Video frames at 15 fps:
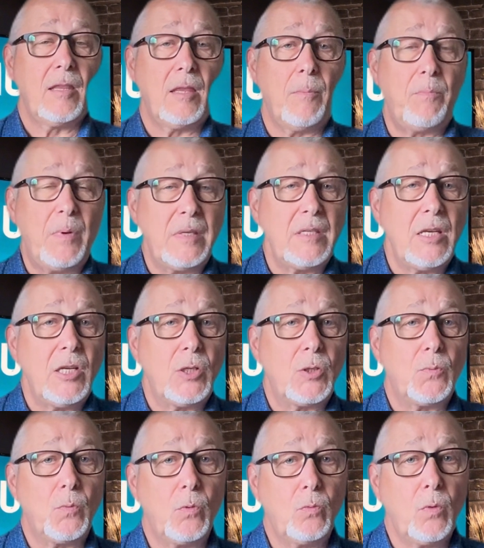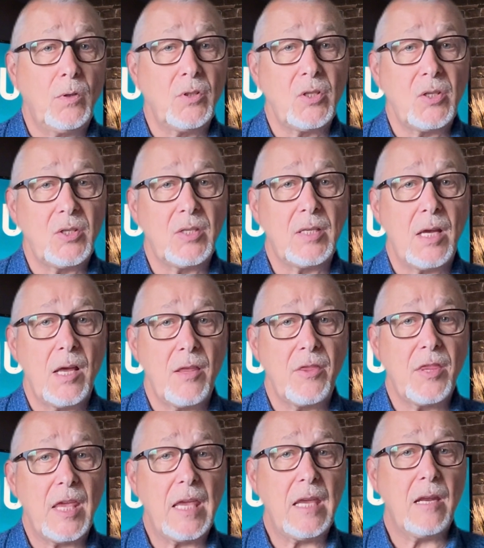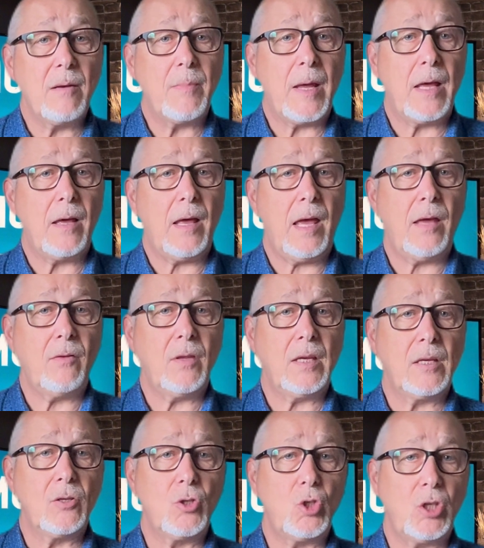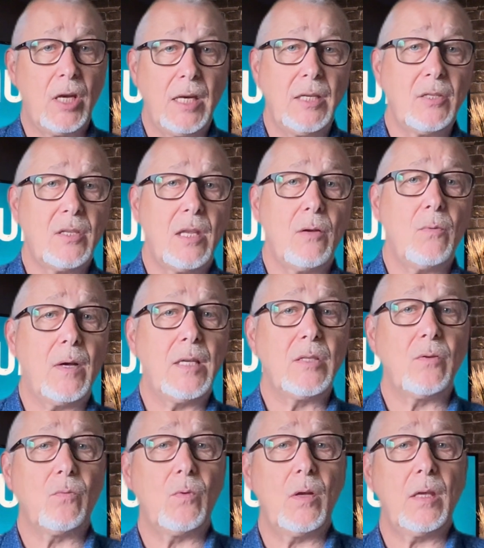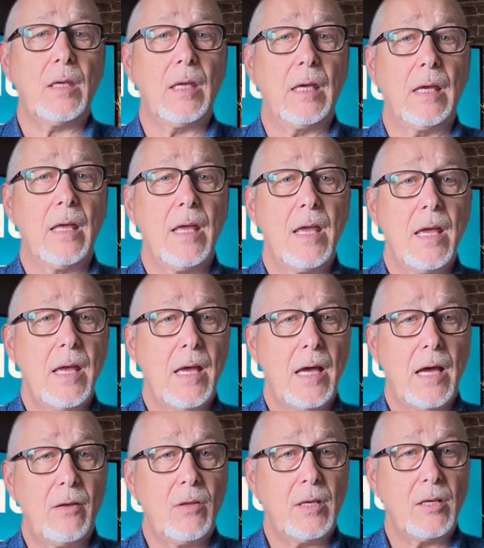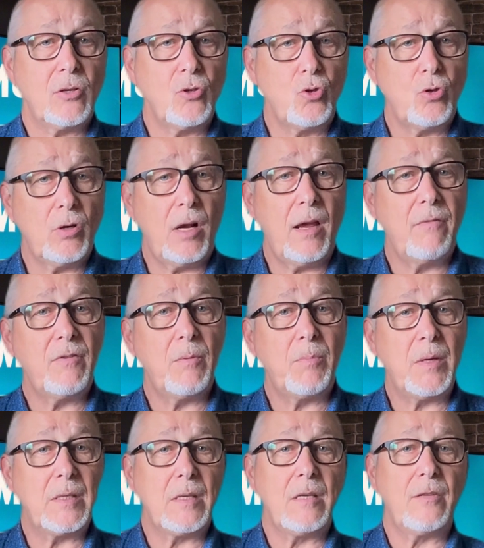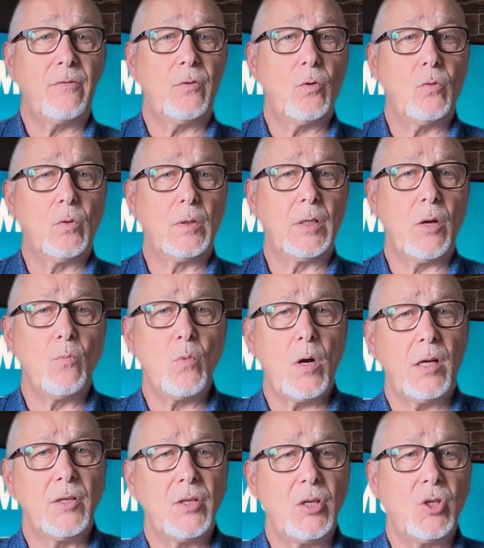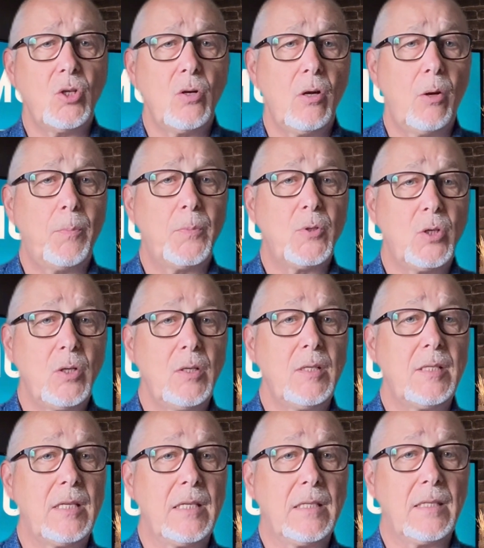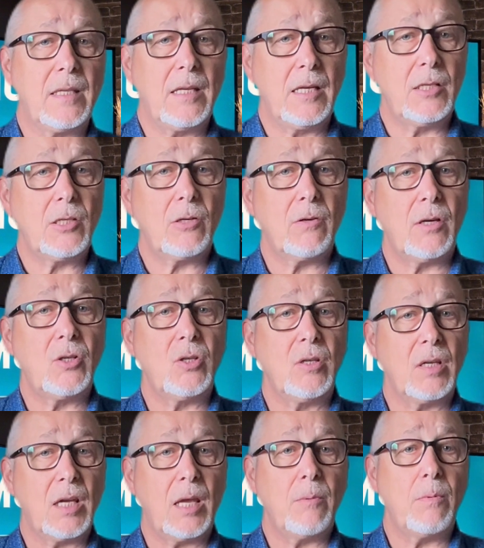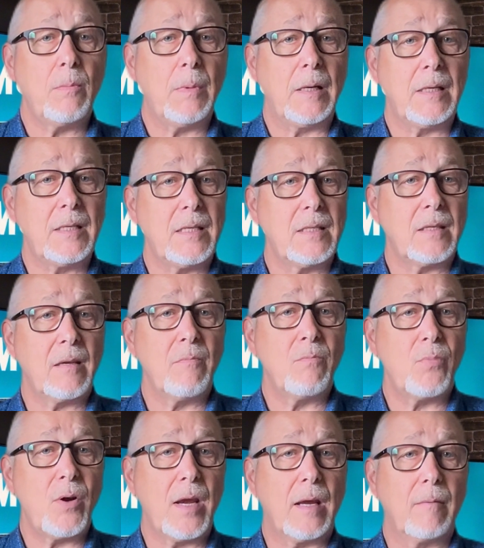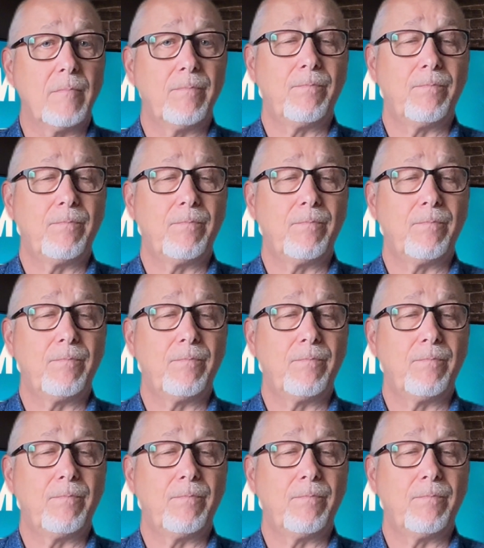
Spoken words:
The business will want to start thinking about how they can change their ways of working, how they can drive the business forward, and what additional opportunities the integration capabilities can bring.